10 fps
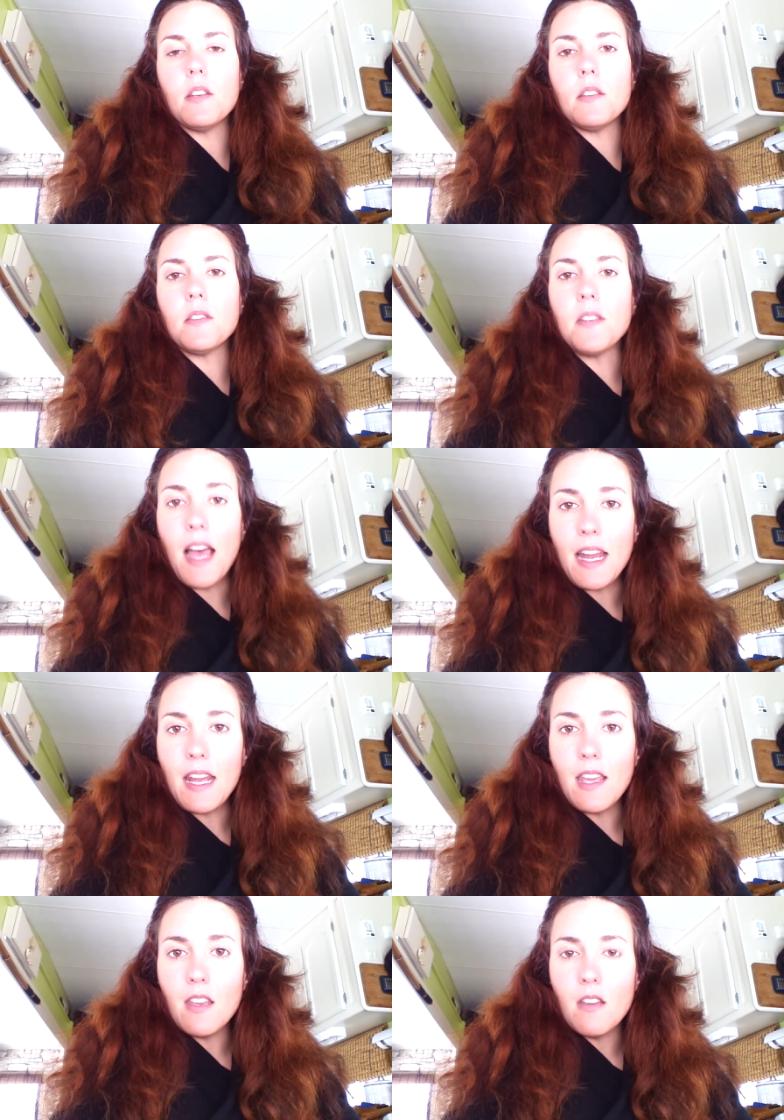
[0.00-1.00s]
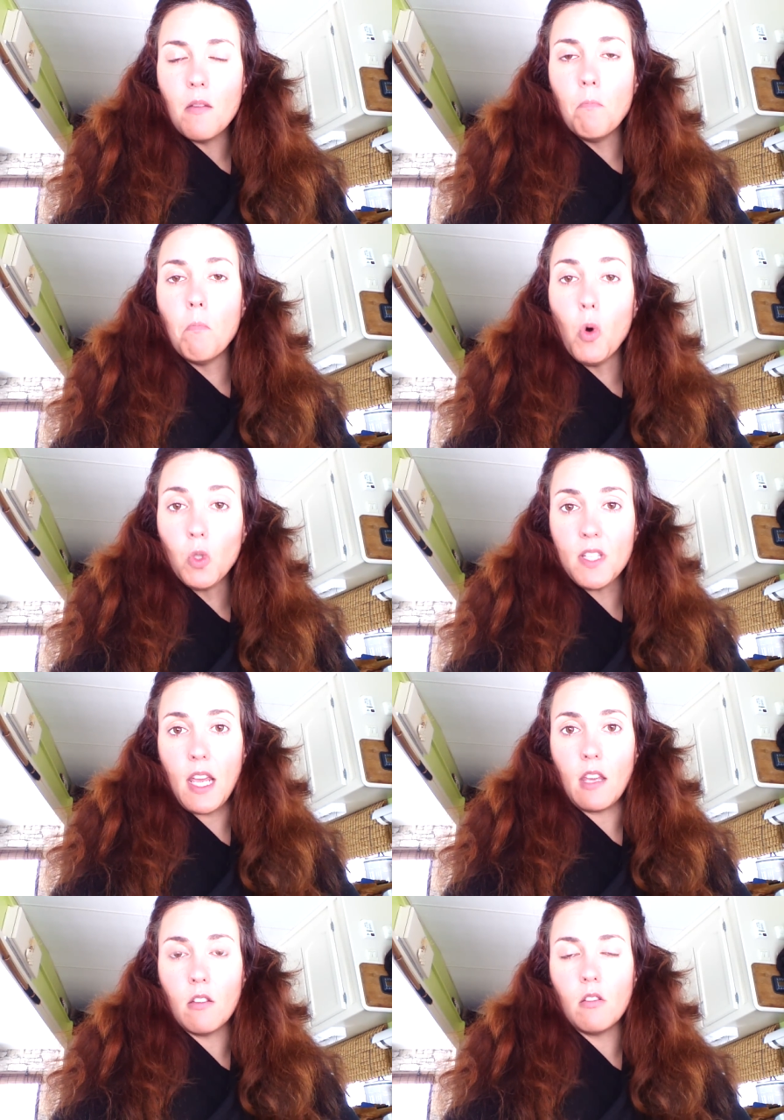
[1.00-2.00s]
siding molding